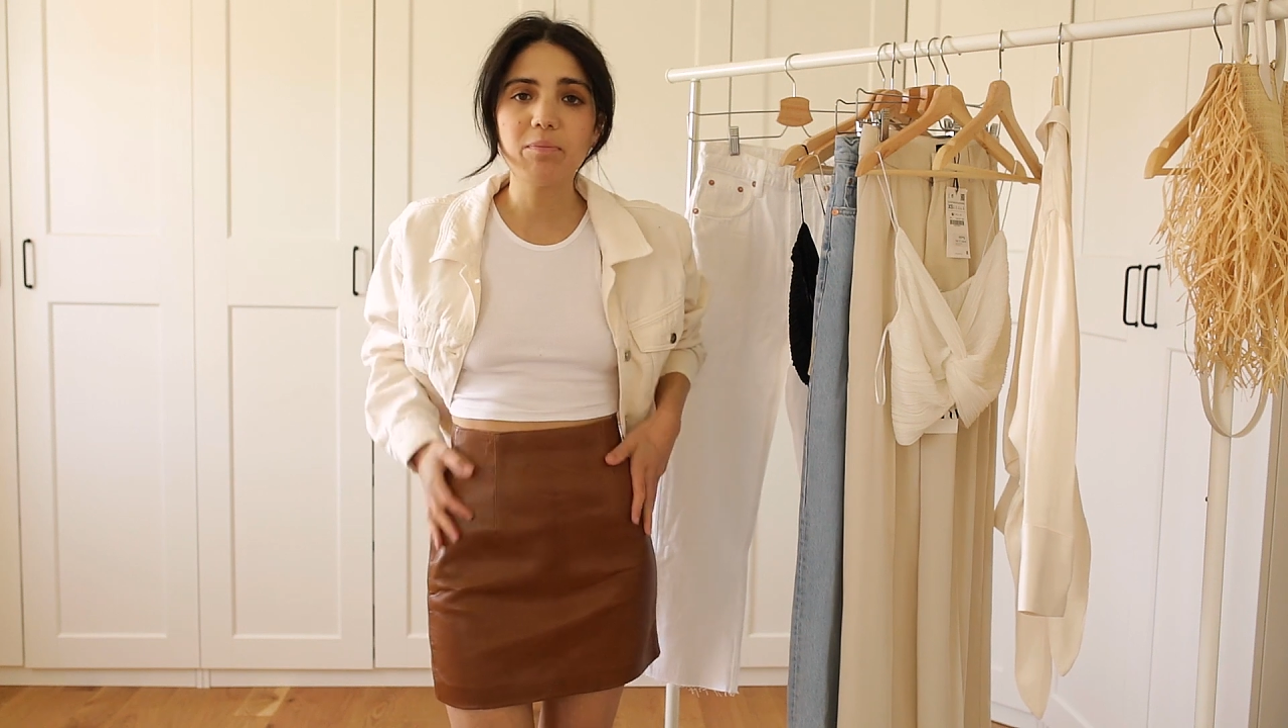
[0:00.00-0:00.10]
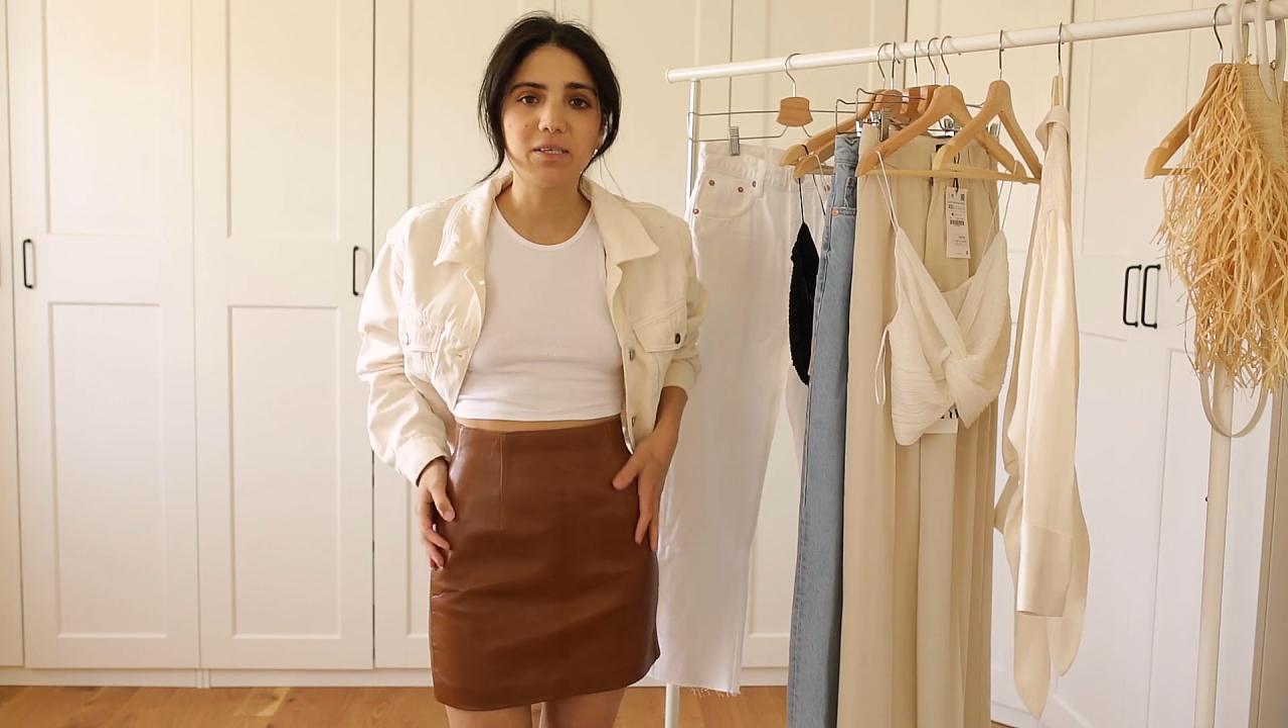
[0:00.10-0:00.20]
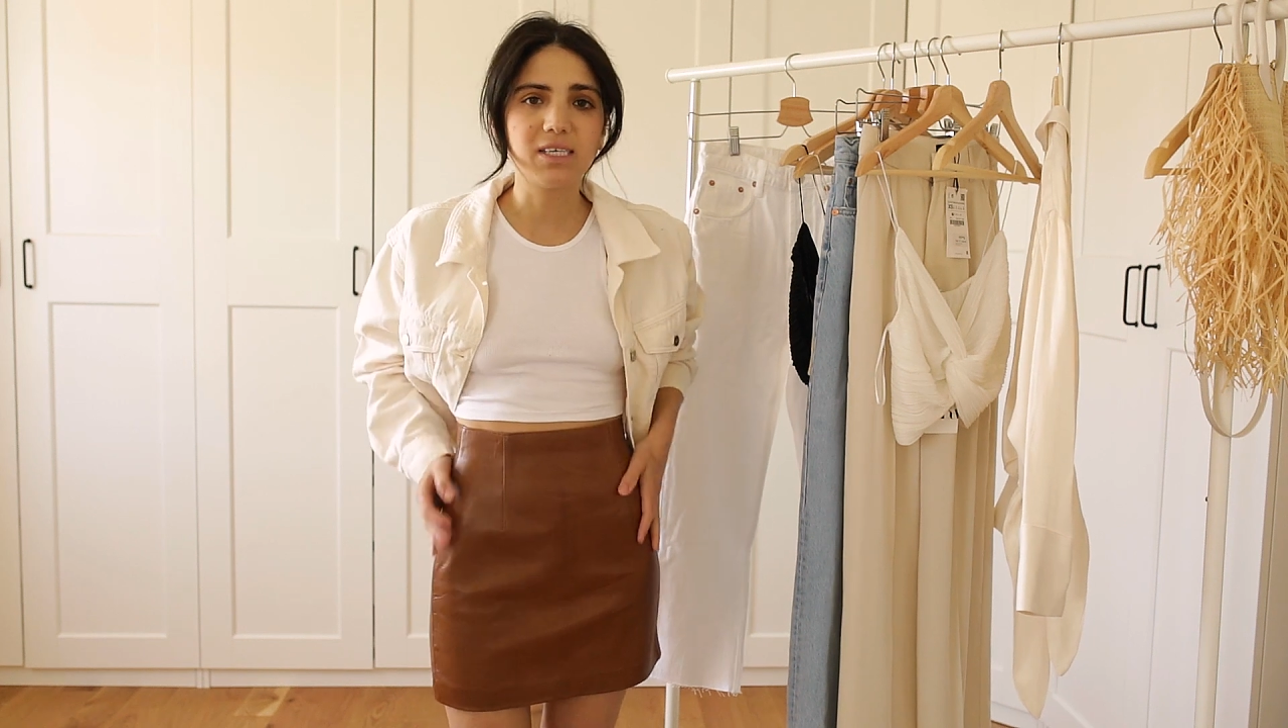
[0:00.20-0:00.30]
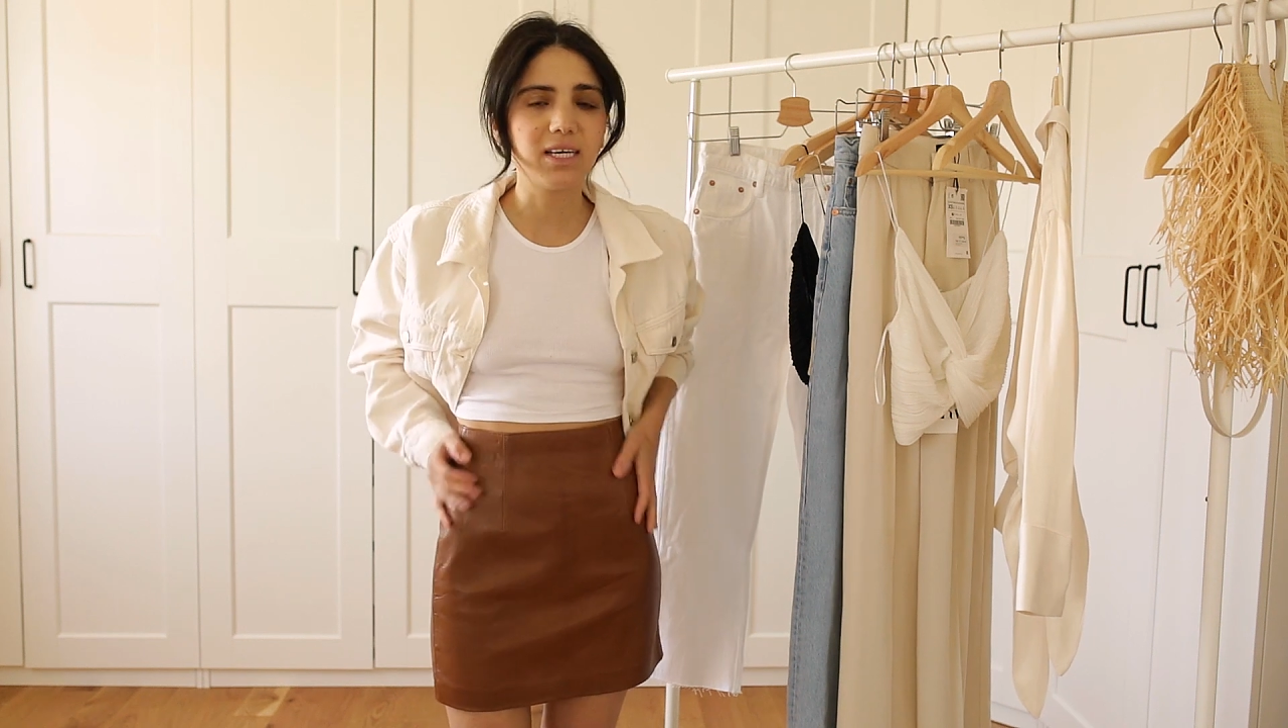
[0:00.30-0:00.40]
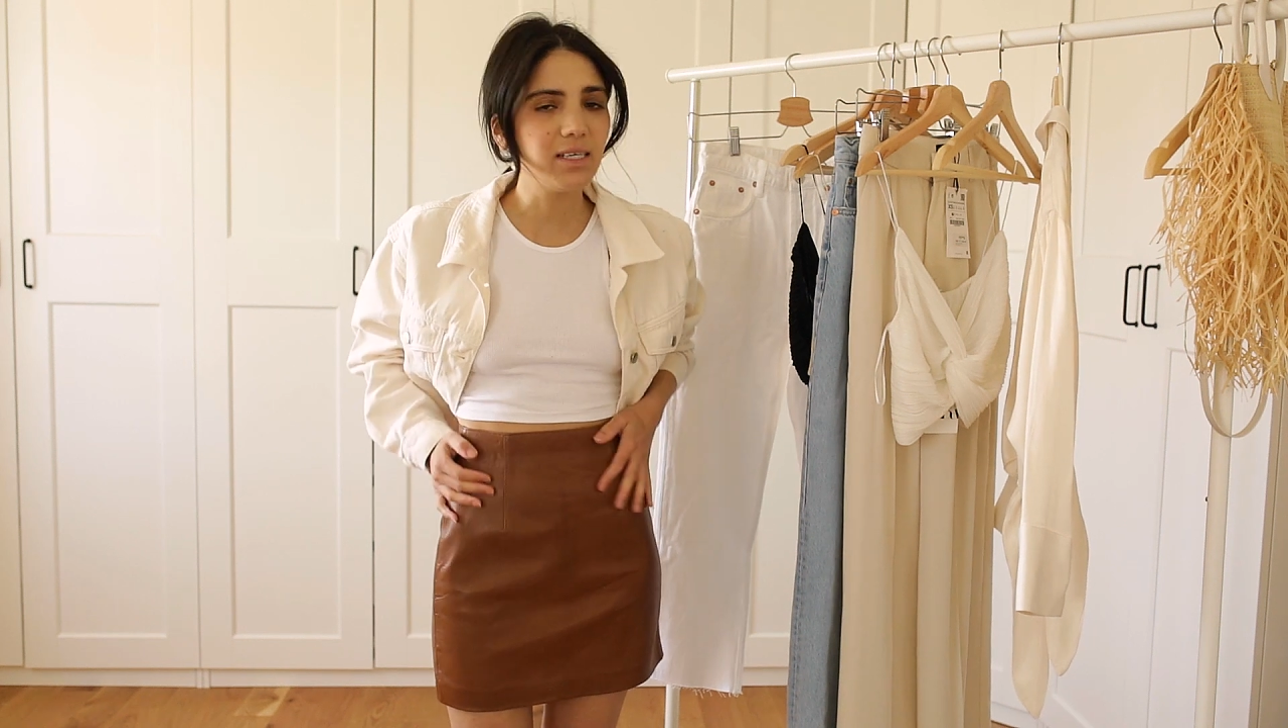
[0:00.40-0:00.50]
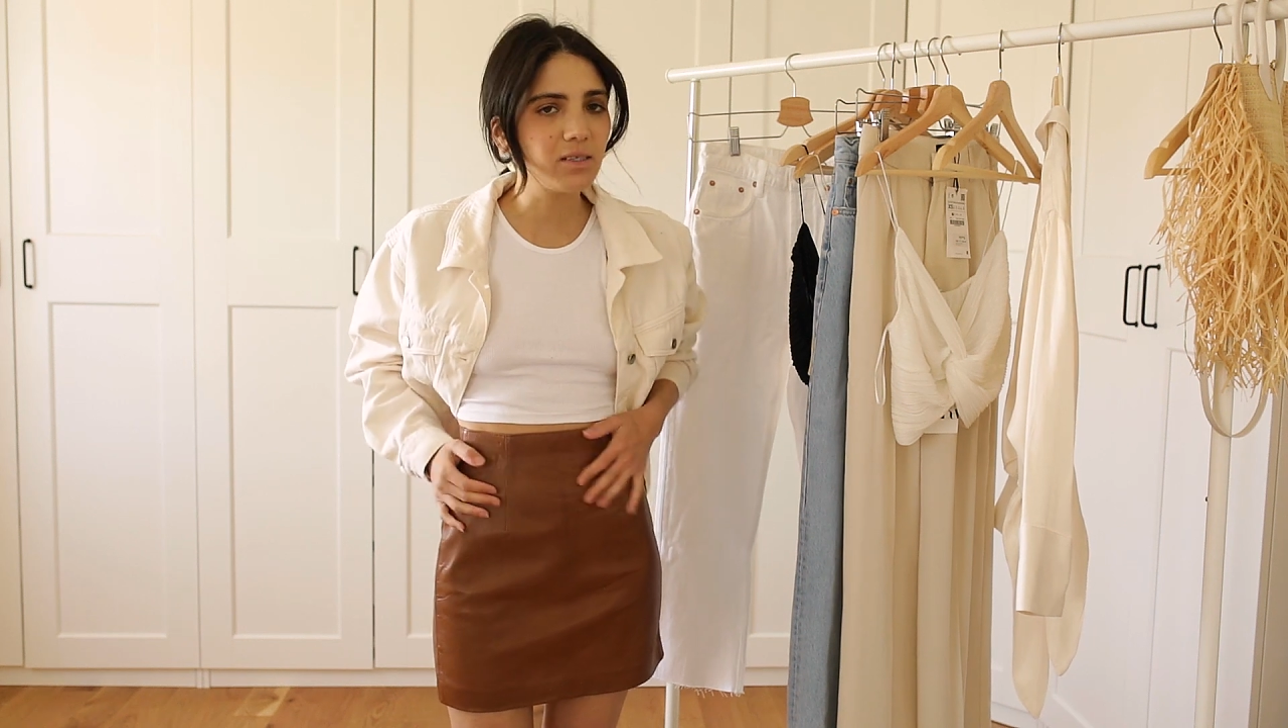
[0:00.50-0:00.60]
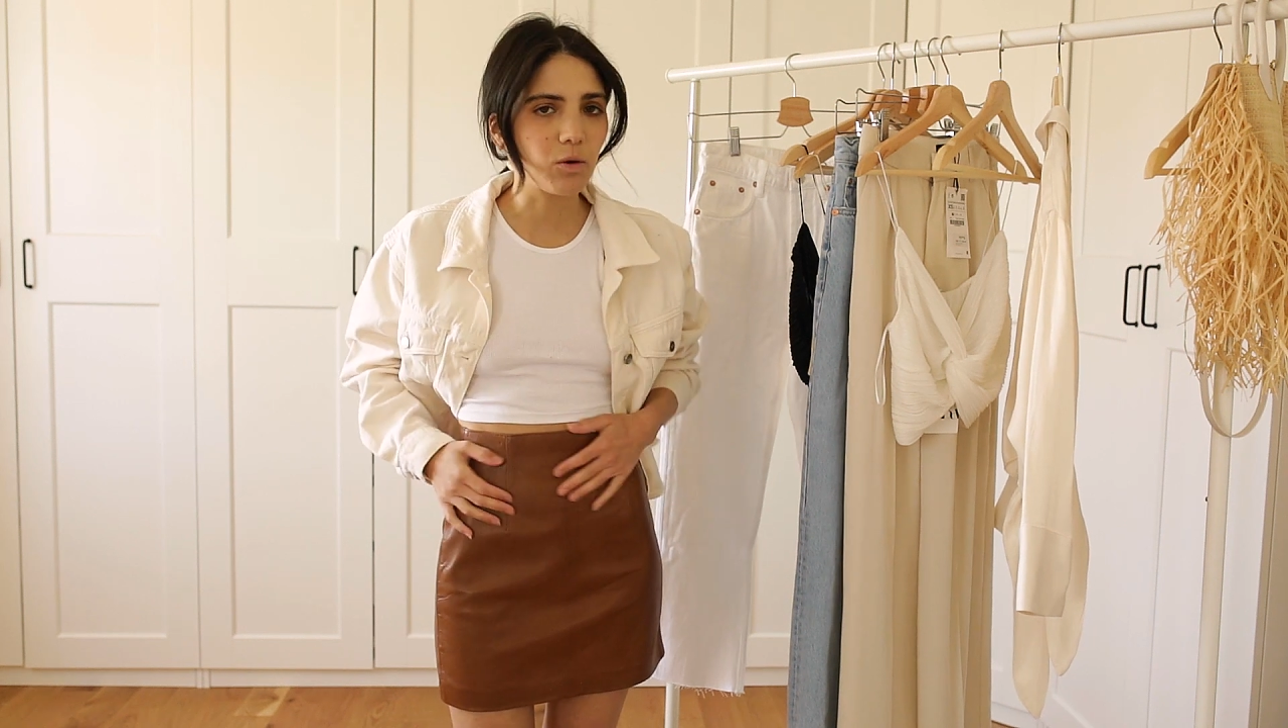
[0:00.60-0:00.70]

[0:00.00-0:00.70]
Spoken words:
petite,